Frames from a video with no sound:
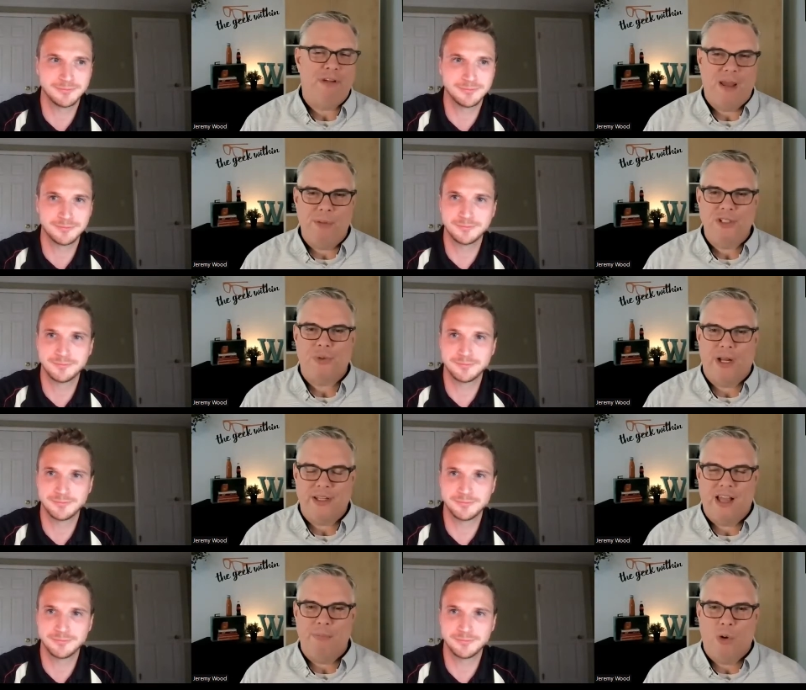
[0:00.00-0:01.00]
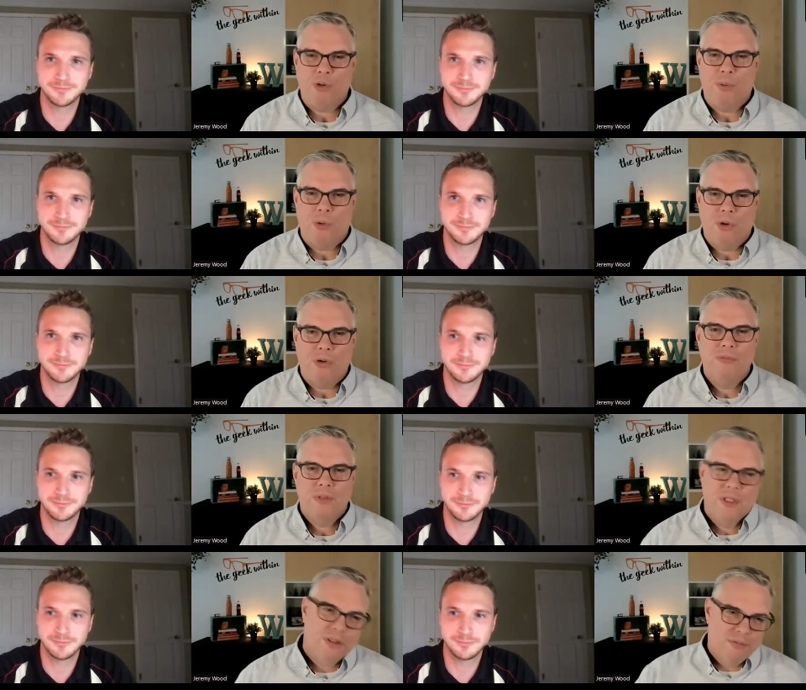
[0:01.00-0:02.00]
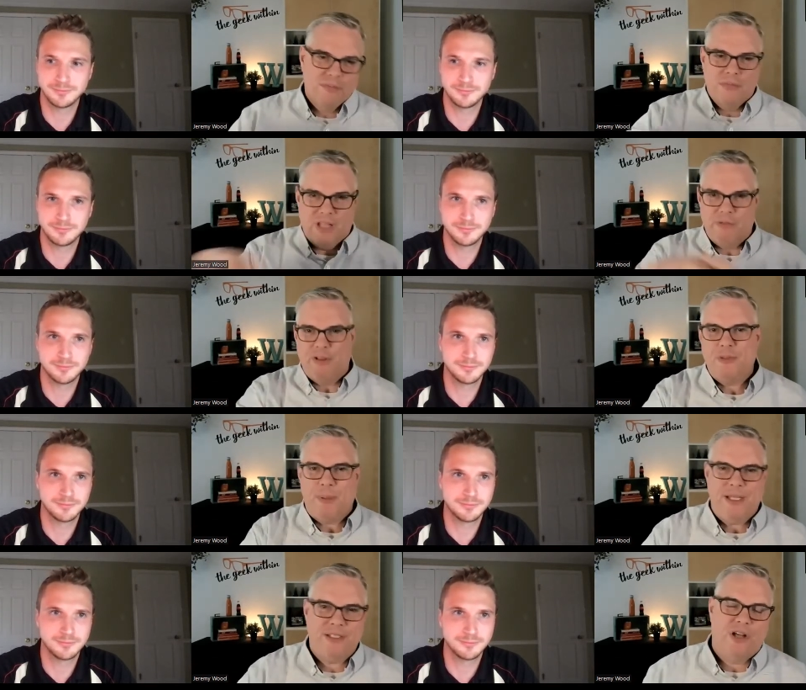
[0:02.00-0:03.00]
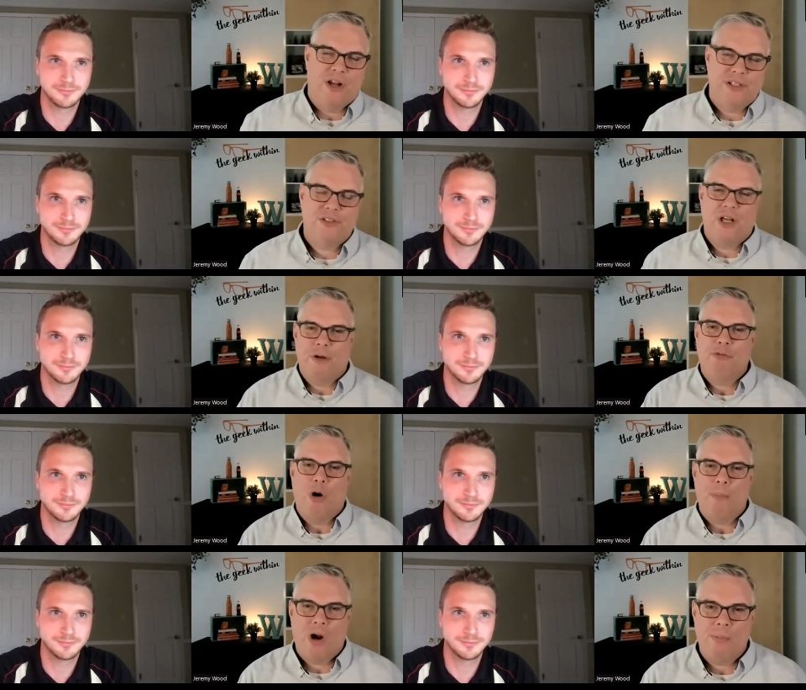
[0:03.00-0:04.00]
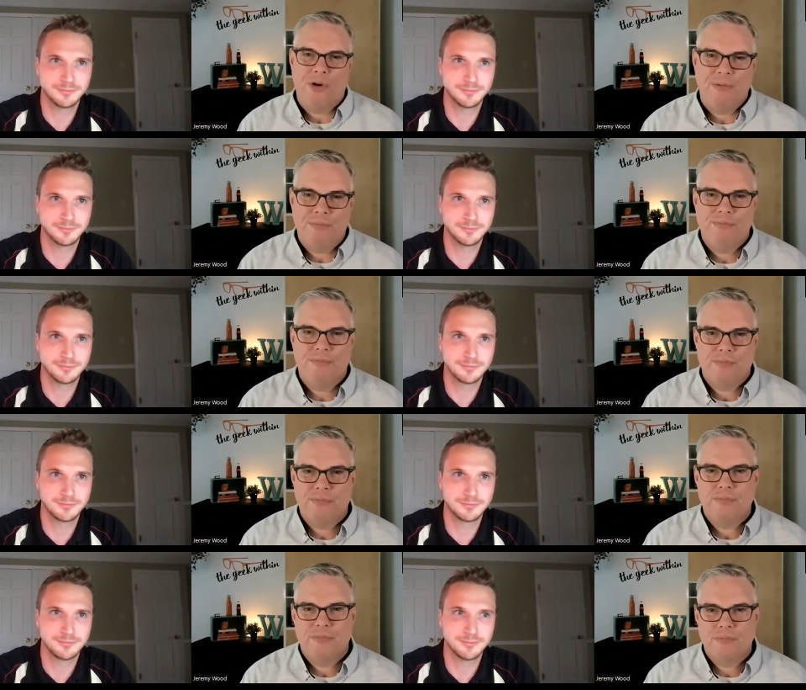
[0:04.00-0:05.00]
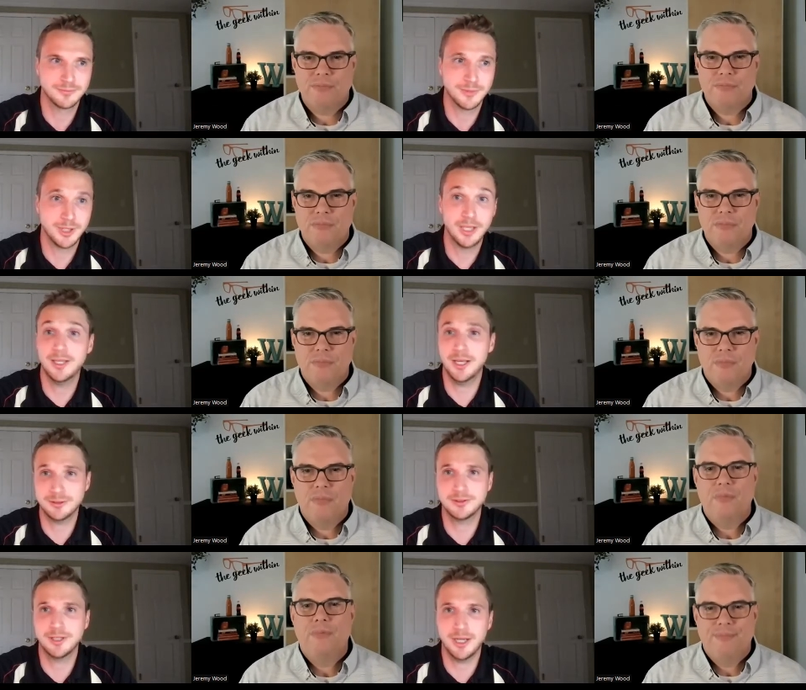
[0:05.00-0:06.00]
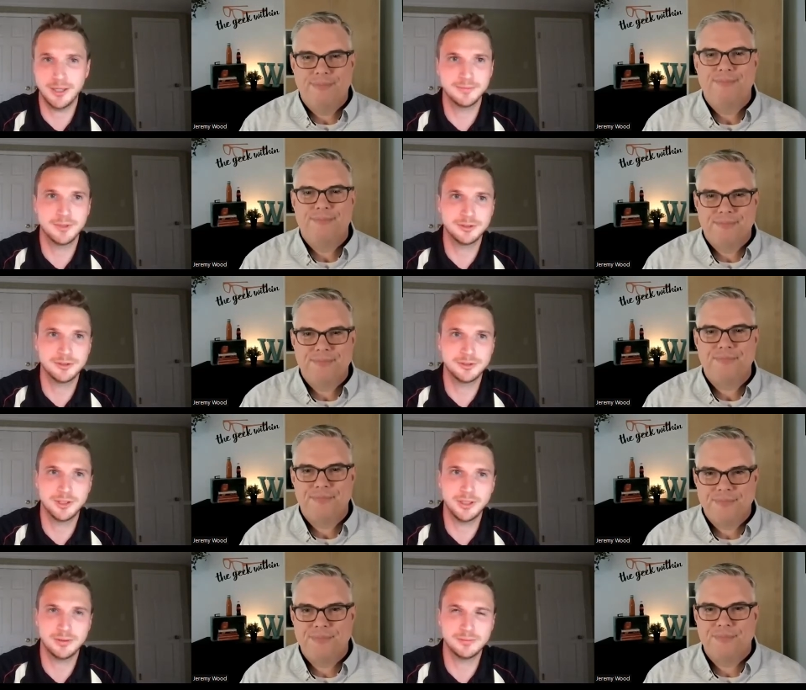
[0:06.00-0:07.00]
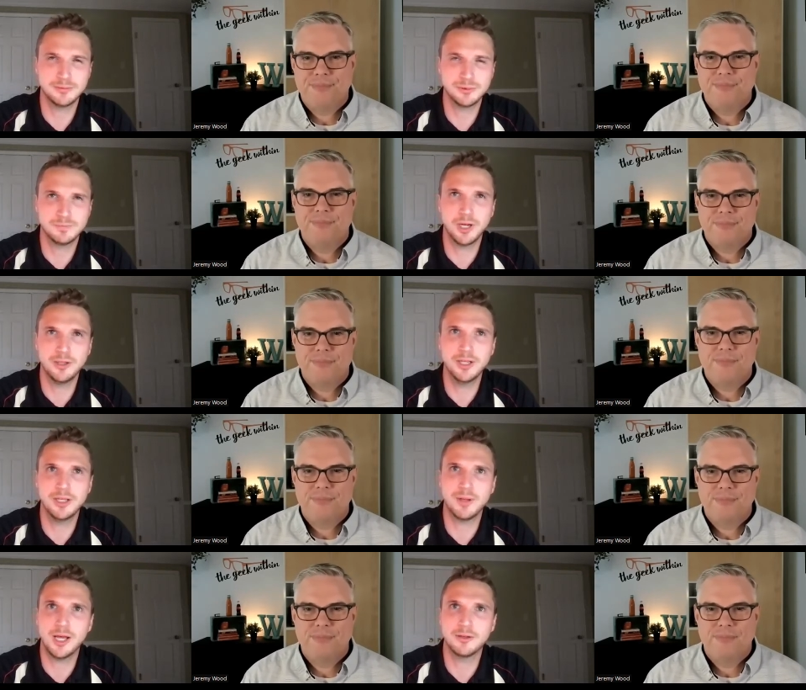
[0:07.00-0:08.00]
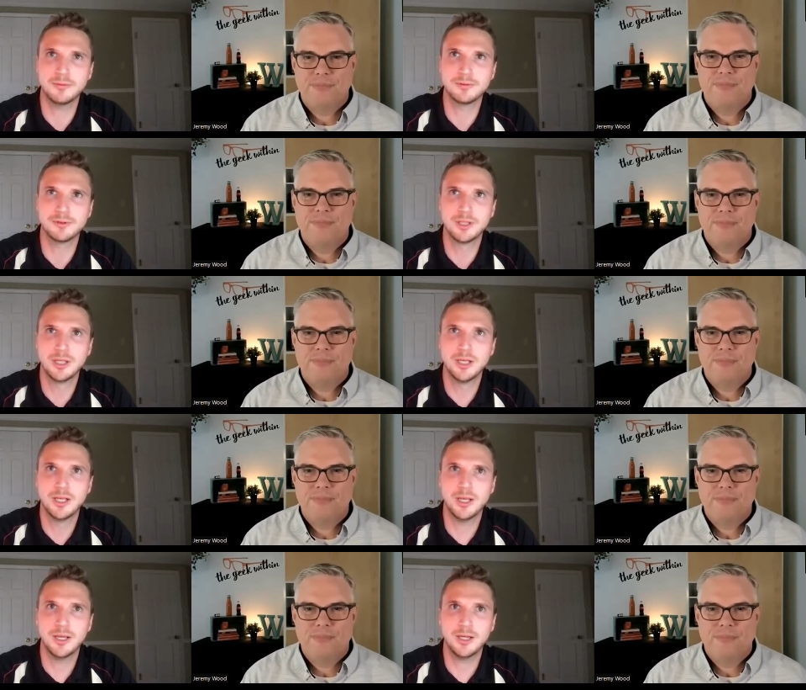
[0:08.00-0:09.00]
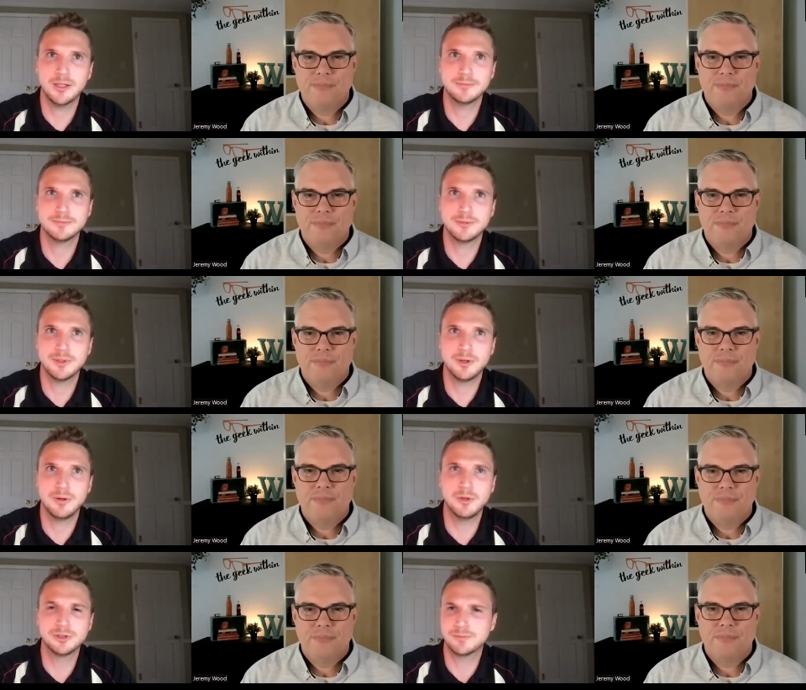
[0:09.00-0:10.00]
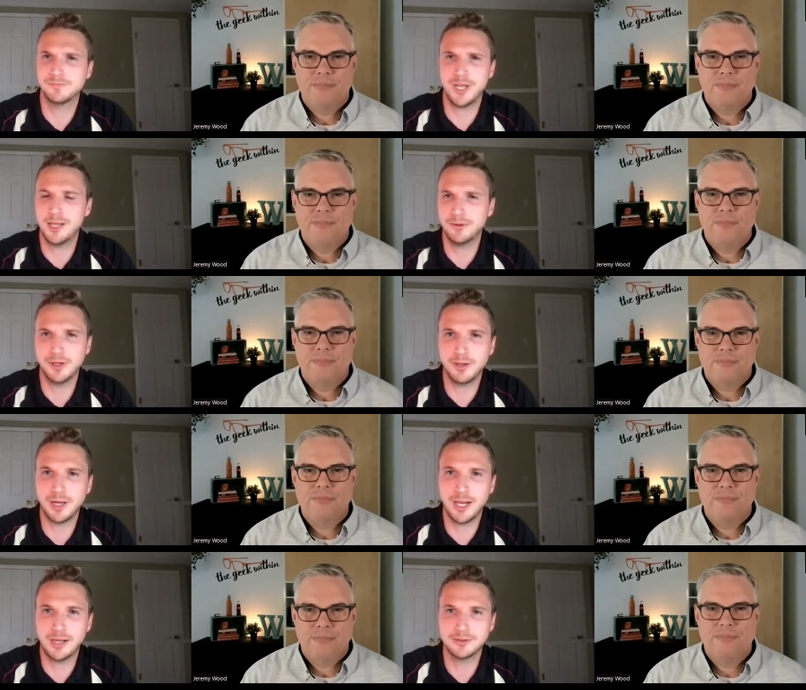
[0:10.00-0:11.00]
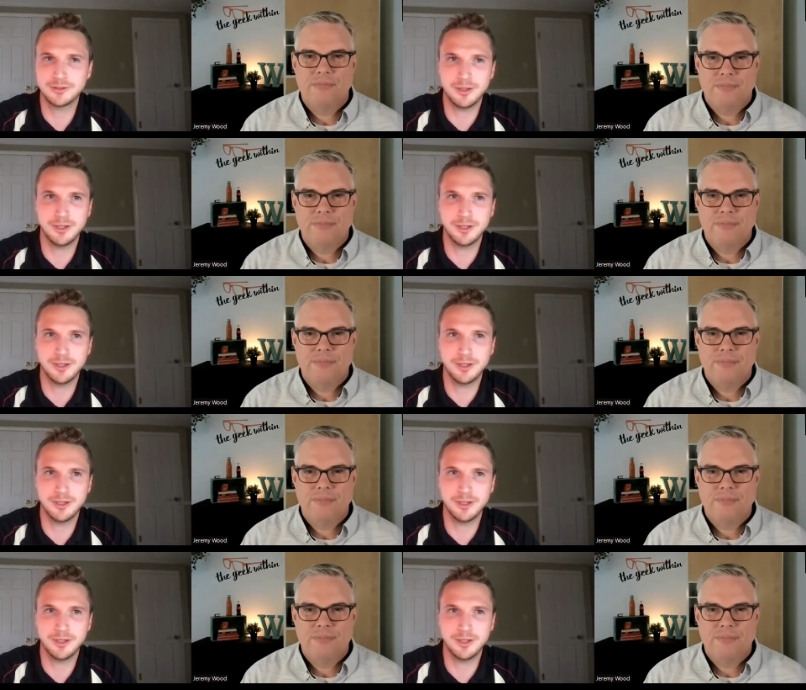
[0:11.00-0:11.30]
Speaker 1: families right to have multiple living spaces on a on a farm property
Speaker 2: Yes, yeah. There's a surprisingly a lot of uh, almost valuing a lot of houses out